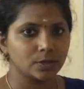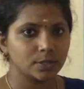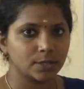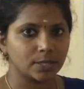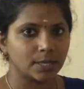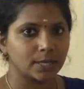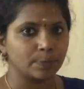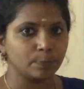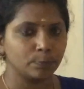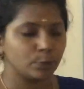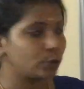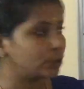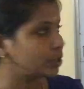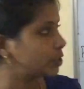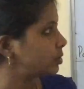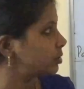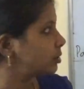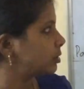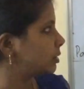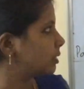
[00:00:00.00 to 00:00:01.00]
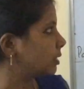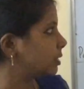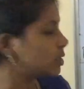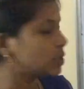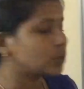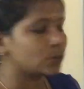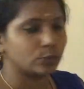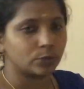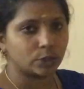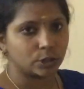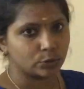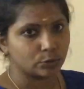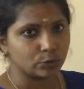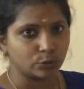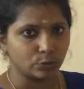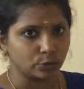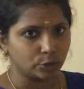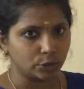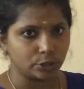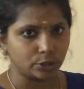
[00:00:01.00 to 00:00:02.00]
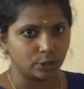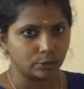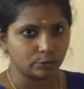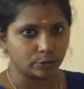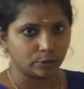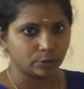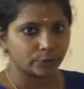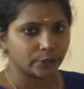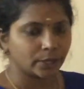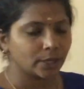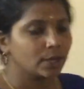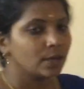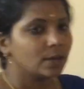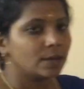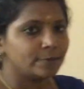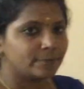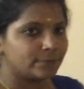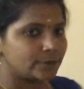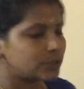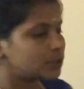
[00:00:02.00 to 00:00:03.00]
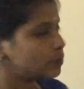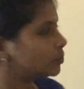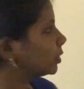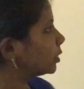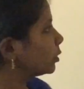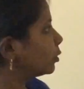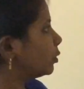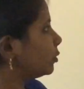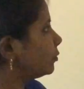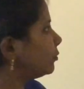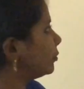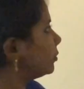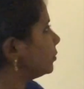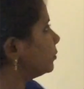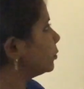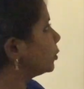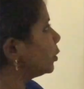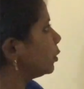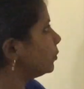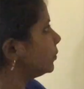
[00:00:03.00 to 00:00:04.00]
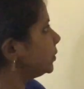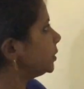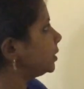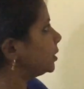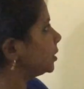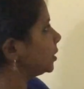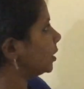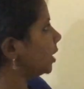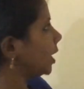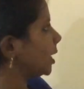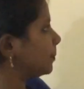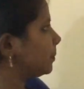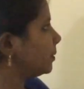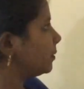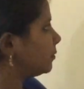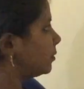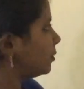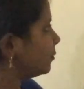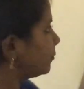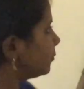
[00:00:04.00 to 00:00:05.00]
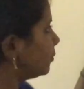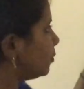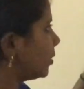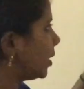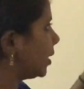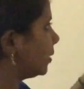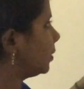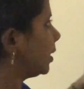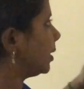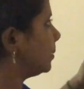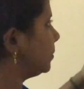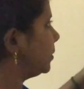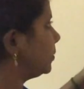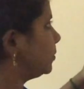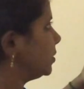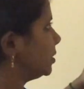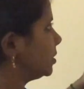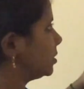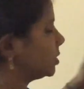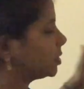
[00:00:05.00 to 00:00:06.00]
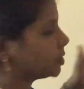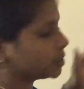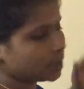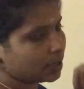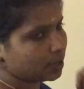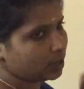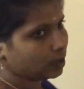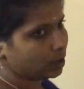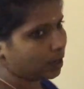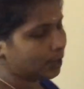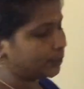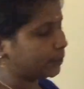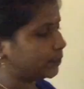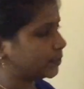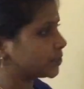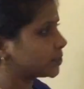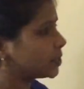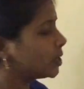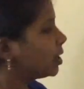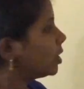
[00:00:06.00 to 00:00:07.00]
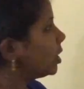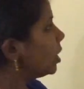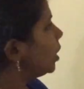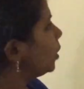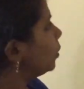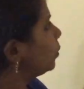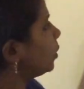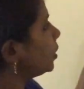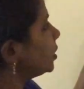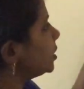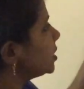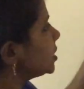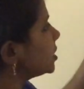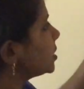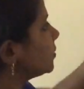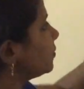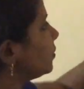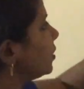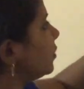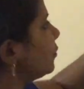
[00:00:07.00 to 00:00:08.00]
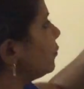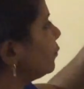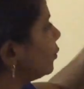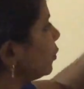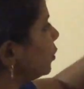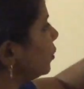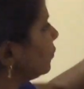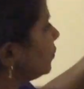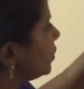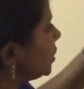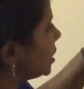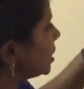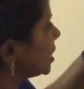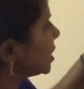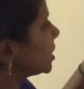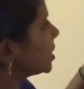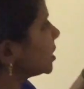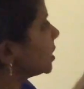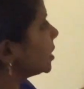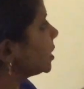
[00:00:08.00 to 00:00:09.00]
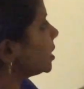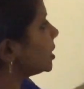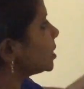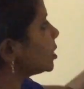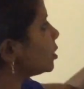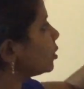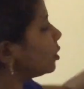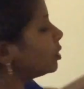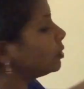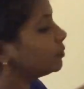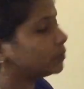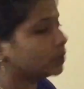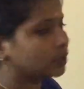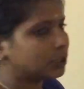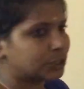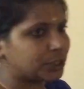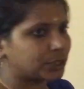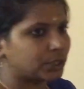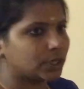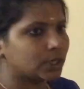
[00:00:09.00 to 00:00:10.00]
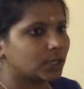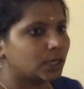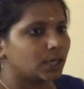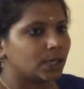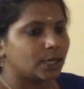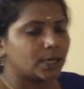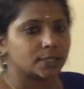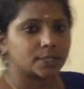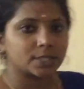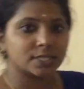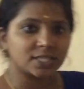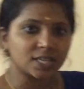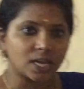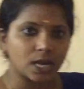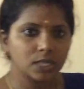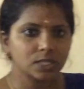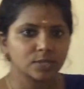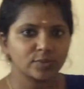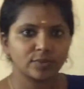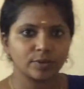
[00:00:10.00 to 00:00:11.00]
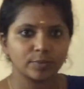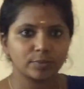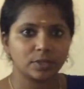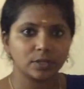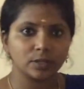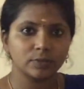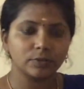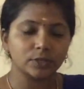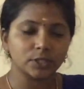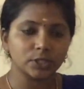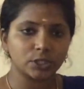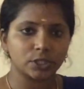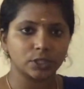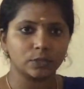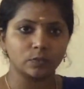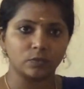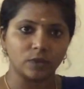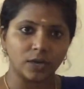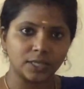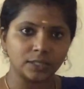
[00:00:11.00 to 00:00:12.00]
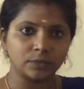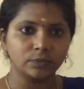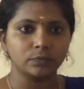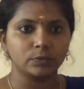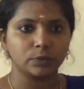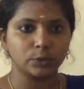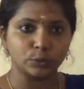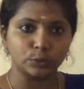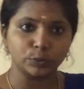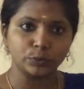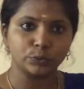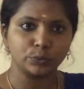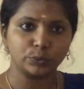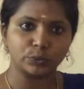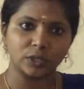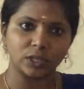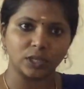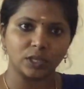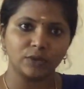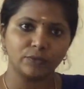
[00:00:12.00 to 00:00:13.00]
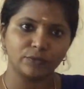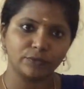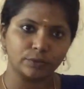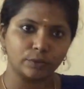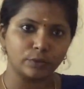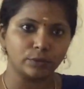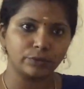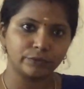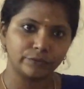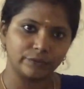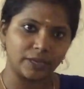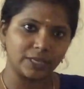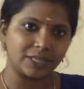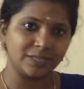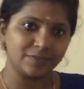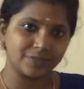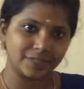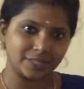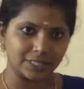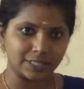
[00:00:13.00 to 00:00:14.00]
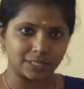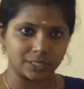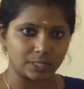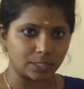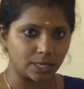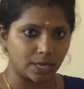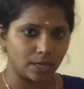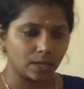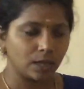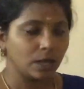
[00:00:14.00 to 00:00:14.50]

as important things you need to note it down. Okay, first we'll go with the IPv4 and IPv6 address. What is V4, V6? These are all version. It starts from the version 1, 2, 3, 4, 5, 6